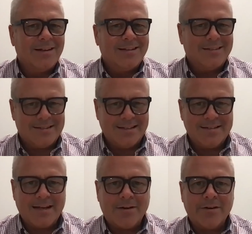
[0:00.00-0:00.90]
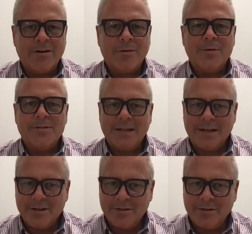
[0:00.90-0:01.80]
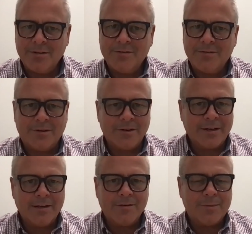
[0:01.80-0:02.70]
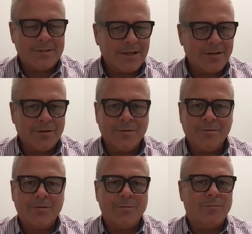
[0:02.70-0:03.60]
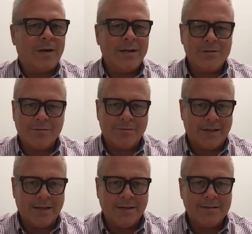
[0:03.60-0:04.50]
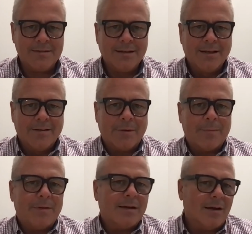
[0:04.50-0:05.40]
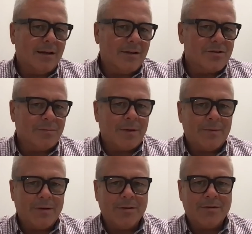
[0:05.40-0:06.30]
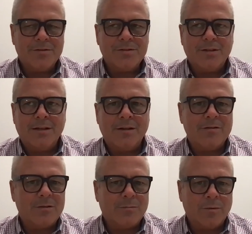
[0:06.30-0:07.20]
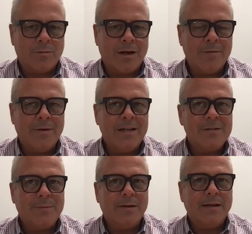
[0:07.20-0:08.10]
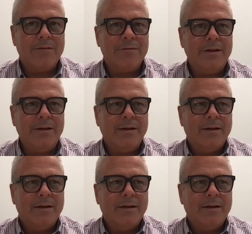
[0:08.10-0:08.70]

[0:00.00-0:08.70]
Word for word: disease area or particular target or particular just range of things. Might be oncology, might be others, and others are more broad based. But every